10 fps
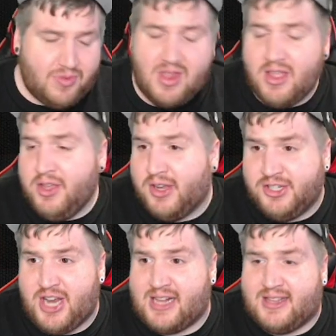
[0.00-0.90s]
you can
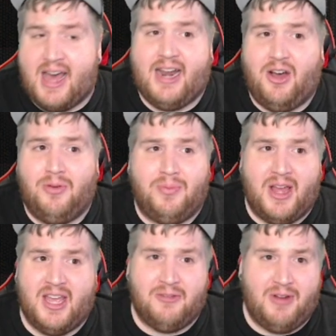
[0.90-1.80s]
check that out. But
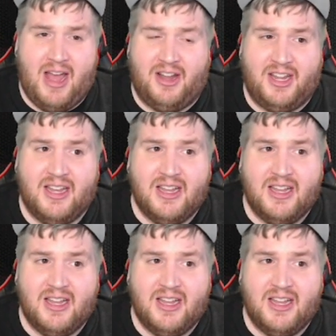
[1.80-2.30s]
in reality,